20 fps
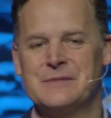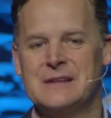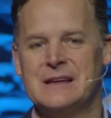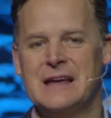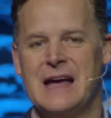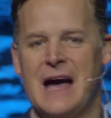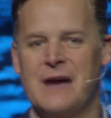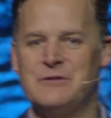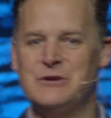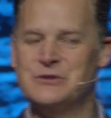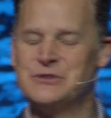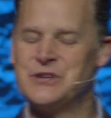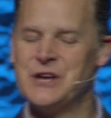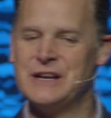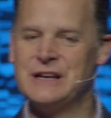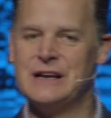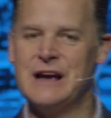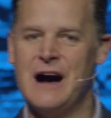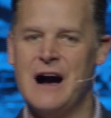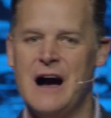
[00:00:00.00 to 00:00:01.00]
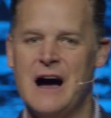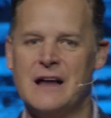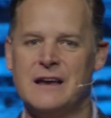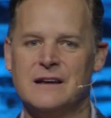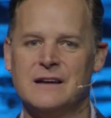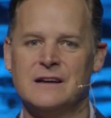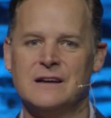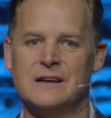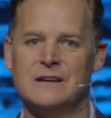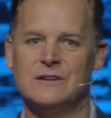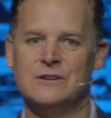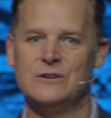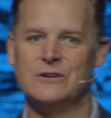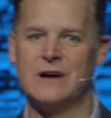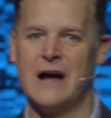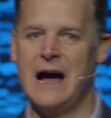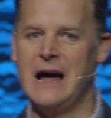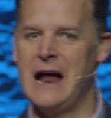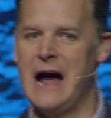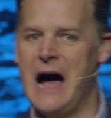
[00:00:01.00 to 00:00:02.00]
Have you said, God, look,
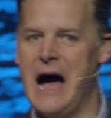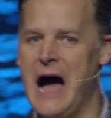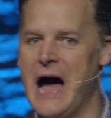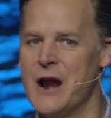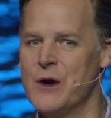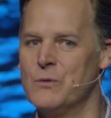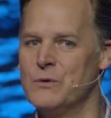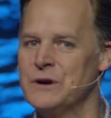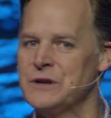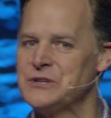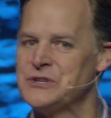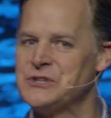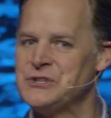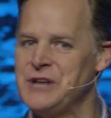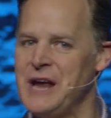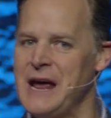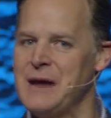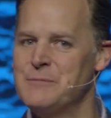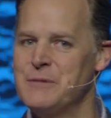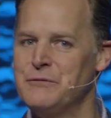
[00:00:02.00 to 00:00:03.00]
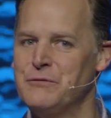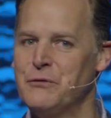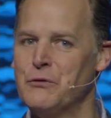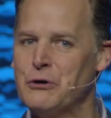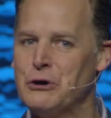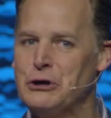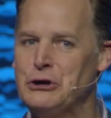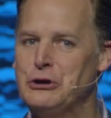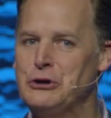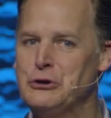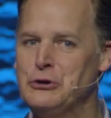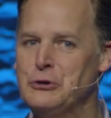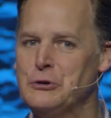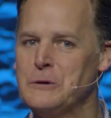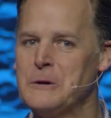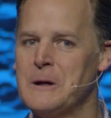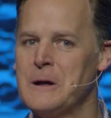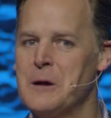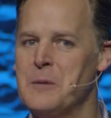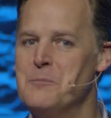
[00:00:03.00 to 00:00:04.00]
I don't want to stand before you
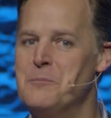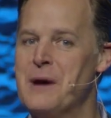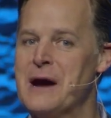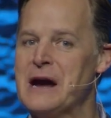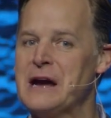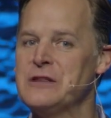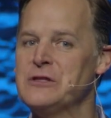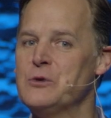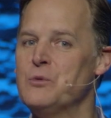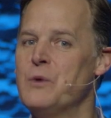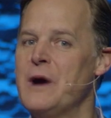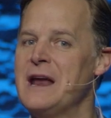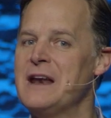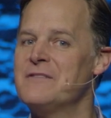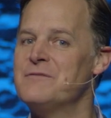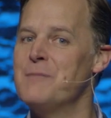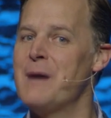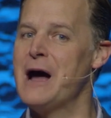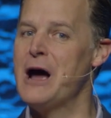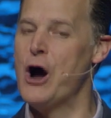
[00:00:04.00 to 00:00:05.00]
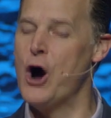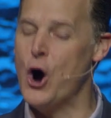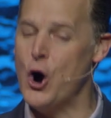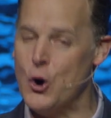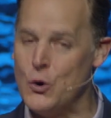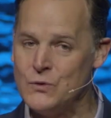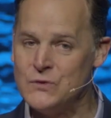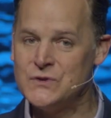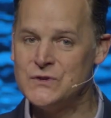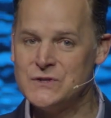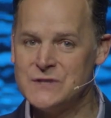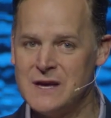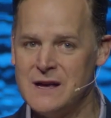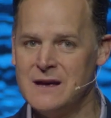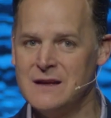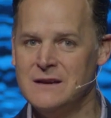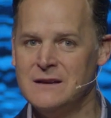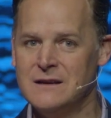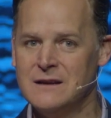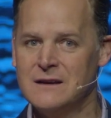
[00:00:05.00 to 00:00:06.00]
bearing the weight of my own
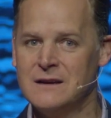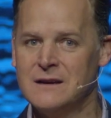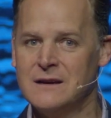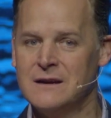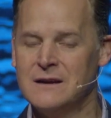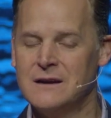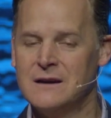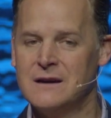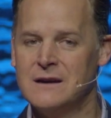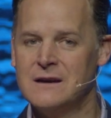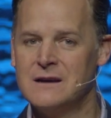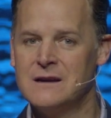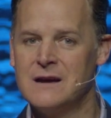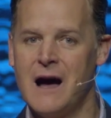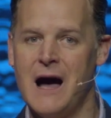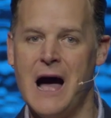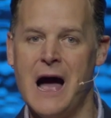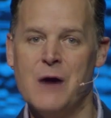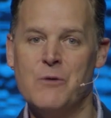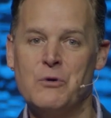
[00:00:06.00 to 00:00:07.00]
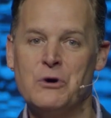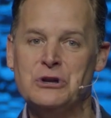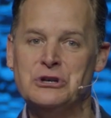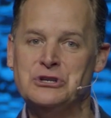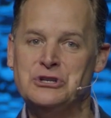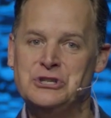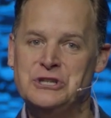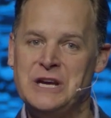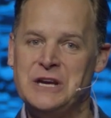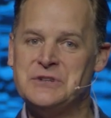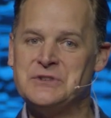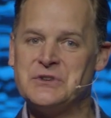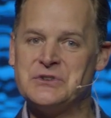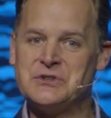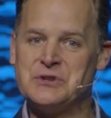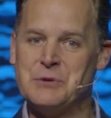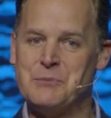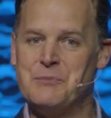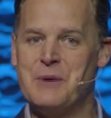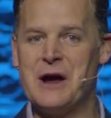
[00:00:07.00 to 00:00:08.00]
sin. I want Jesus
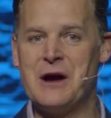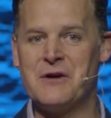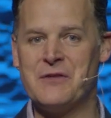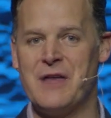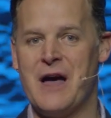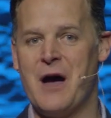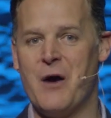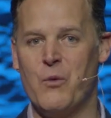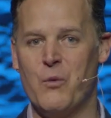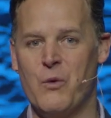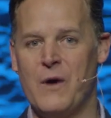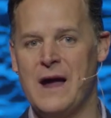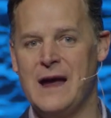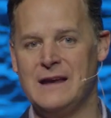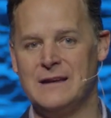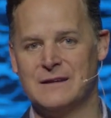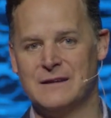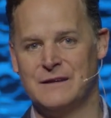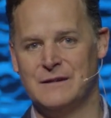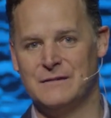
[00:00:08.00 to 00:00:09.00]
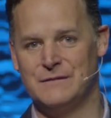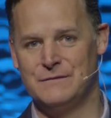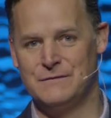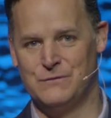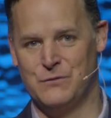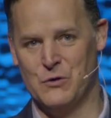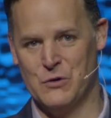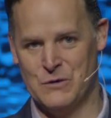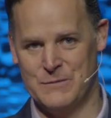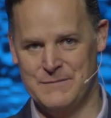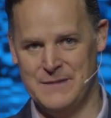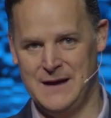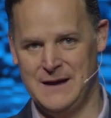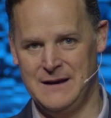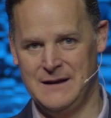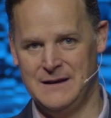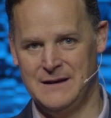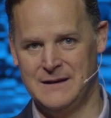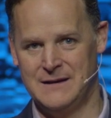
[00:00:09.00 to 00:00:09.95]
to bear that weight for me.